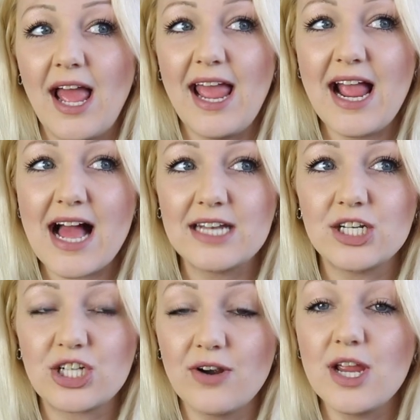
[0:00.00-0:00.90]

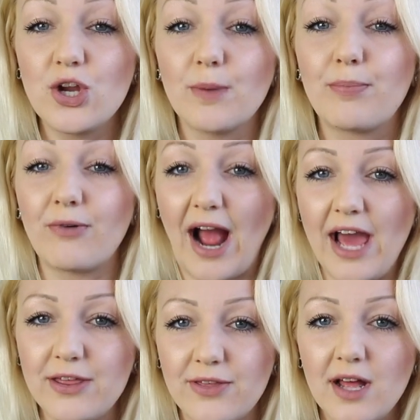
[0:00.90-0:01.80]
And during your
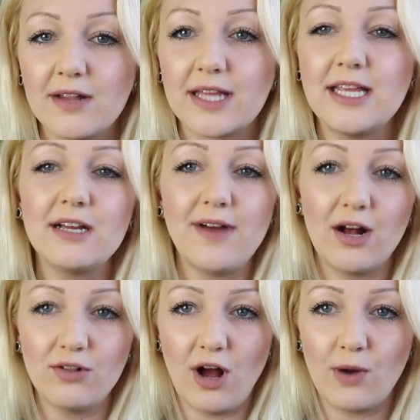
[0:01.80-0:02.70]
breath, like think of
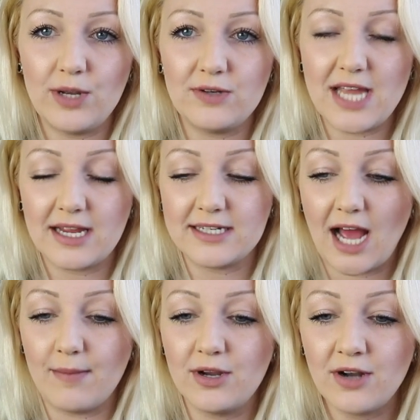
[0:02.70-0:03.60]
how long when you take a
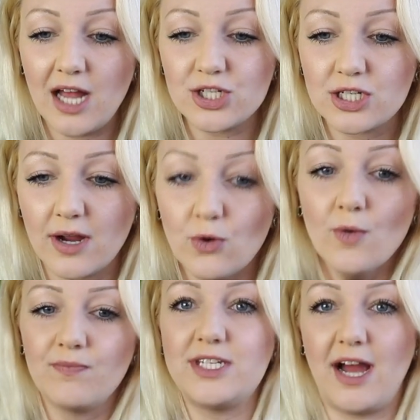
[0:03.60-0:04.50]
dab. You're not just going,
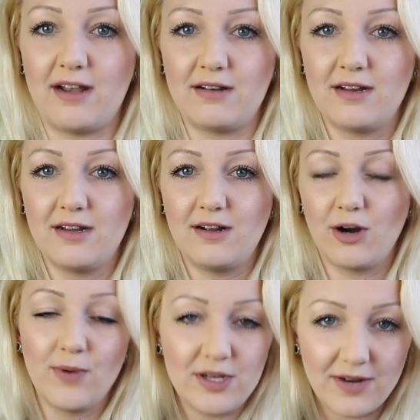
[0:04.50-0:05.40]
done.
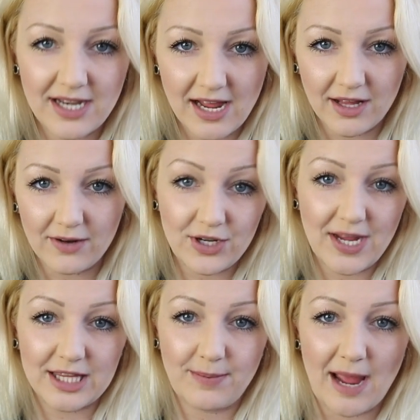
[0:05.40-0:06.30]
Or when you inhale, when you
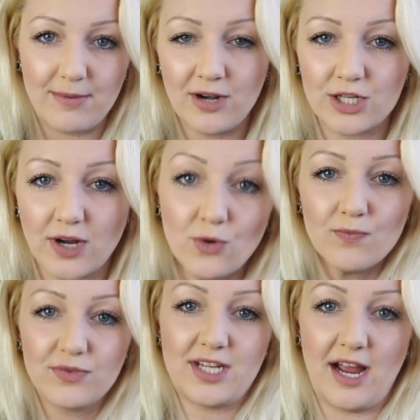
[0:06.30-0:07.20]
hit the pipe, you're not just
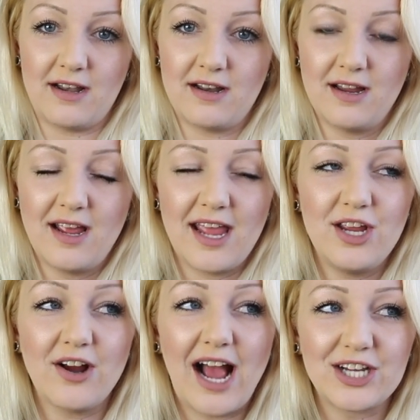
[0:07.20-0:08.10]
going, done.
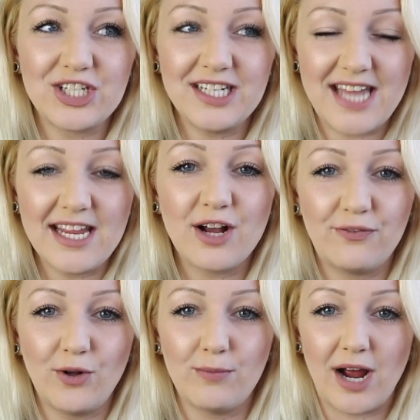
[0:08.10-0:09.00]
You're actually taking a
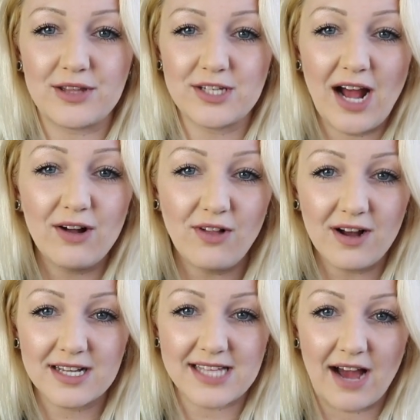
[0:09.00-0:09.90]
full breath. So how
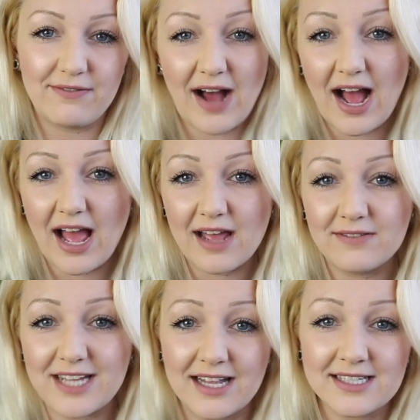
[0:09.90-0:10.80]
long is that?
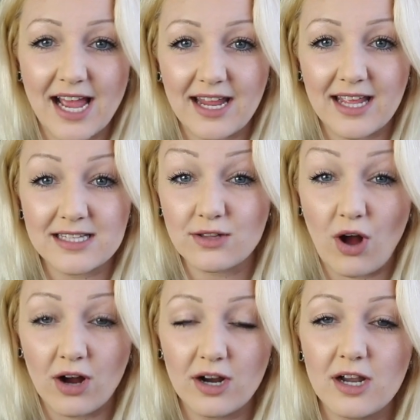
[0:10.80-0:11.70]
Five, ten seconds
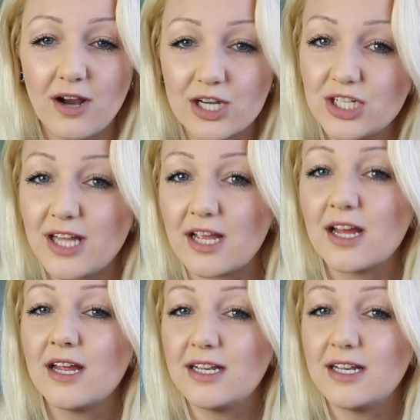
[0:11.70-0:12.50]
longer? You're actually like